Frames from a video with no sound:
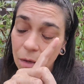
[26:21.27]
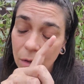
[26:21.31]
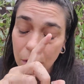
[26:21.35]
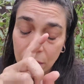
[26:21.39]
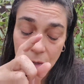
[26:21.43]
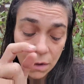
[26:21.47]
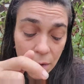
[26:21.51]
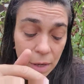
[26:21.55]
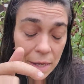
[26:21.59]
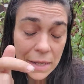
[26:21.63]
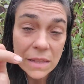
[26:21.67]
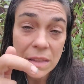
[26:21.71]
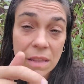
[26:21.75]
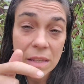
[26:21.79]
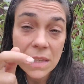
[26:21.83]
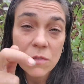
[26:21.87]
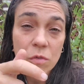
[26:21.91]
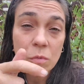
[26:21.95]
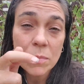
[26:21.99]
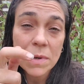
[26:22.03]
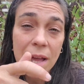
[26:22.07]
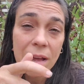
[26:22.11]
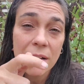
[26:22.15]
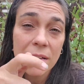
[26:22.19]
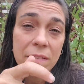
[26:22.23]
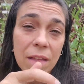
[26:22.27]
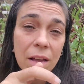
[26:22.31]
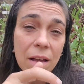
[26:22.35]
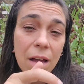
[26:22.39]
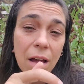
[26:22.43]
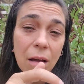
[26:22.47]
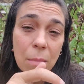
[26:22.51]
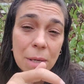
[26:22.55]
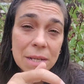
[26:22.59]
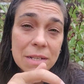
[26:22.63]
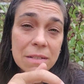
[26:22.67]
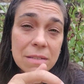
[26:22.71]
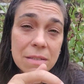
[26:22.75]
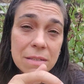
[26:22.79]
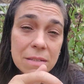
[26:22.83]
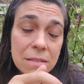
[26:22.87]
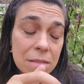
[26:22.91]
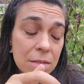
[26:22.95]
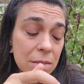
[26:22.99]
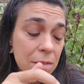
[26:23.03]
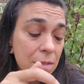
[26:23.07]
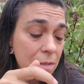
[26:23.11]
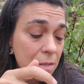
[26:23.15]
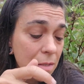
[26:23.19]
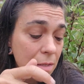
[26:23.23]
go ahead and leave them down in the
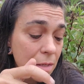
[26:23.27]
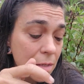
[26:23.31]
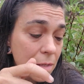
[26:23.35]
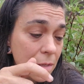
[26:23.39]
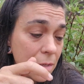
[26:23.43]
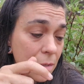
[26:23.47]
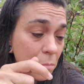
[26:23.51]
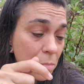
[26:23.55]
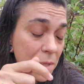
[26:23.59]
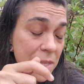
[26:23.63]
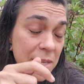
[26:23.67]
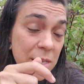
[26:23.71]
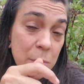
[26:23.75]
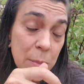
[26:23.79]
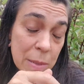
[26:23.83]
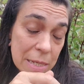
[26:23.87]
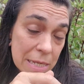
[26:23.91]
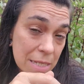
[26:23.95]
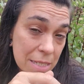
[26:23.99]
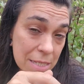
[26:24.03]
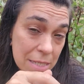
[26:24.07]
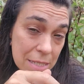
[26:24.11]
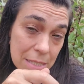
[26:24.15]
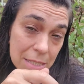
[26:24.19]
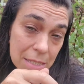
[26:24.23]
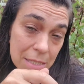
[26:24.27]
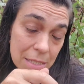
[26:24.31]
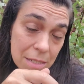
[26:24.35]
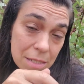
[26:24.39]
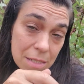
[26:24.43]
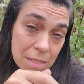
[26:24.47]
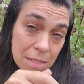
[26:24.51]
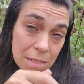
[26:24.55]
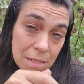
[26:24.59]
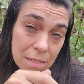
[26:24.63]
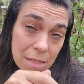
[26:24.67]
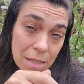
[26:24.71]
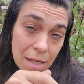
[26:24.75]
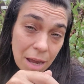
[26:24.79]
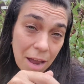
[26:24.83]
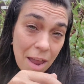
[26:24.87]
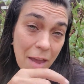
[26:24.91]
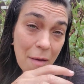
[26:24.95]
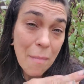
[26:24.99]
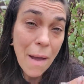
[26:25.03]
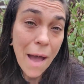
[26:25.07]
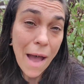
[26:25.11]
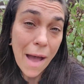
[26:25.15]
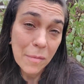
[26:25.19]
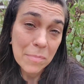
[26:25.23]
comments. Please, please. I
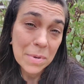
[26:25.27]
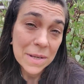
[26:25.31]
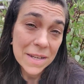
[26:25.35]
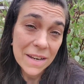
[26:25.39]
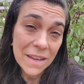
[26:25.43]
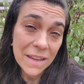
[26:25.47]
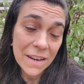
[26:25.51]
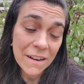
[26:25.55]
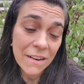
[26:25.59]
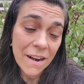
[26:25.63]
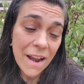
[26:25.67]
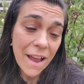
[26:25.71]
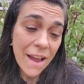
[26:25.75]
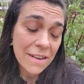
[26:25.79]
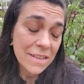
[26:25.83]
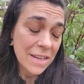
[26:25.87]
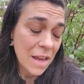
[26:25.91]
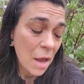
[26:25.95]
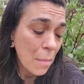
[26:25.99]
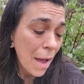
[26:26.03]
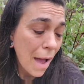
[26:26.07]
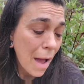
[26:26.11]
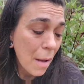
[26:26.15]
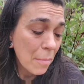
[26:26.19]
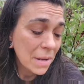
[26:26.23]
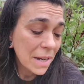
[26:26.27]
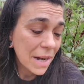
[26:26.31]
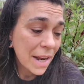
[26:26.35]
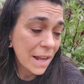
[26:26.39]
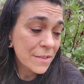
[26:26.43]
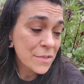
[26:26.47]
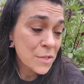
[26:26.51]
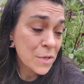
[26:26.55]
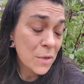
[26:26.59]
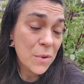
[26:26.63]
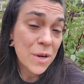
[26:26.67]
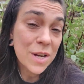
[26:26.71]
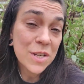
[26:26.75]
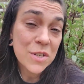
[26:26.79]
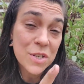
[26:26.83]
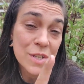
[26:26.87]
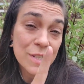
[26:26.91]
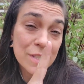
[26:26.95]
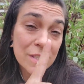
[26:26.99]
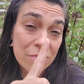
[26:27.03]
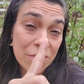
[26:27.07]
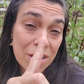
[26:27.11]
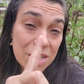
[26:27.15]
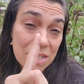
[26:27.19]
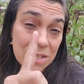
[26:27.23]
am happy to interact. I'm happy to answer
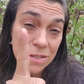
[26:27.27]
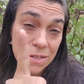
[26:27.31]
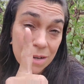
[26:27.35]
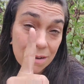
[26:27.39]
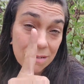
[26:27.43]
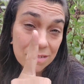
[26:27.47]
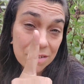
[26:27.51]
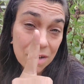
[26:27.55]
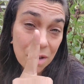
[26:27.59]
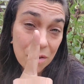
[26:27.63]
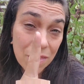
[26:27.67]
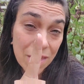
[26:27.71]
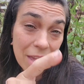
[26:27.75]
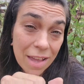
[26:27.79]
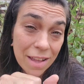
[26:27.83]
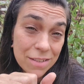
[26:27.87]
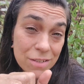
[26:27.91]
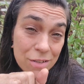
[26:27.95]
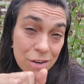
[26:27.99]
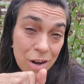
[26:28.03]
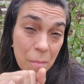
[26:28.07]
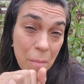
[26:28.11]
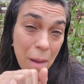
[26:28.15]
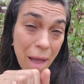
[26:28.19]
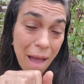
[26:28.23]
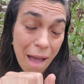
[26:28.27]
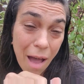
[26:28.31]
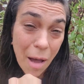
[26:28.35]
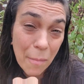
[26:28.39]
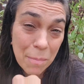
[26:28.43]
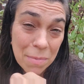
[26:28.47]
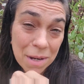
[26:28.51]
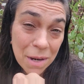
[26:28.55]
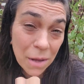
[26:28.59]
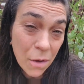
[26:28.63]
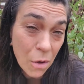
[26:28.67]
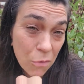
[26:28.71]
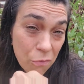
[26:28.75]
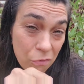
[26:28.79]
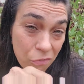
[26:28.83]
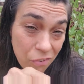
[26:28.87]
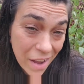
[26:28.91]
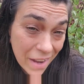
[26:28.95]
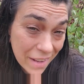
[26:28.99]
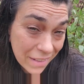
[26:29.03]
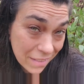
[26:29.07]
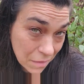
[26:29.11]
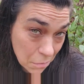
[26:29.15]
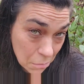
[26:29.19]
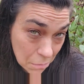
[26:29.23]
questions. If I don't know the answer, I'm happy to go
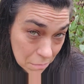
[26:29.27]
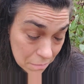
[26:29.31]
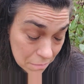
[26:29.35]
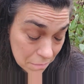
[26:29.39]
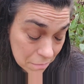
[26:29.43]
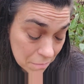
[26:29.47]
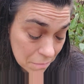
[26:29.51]
find them.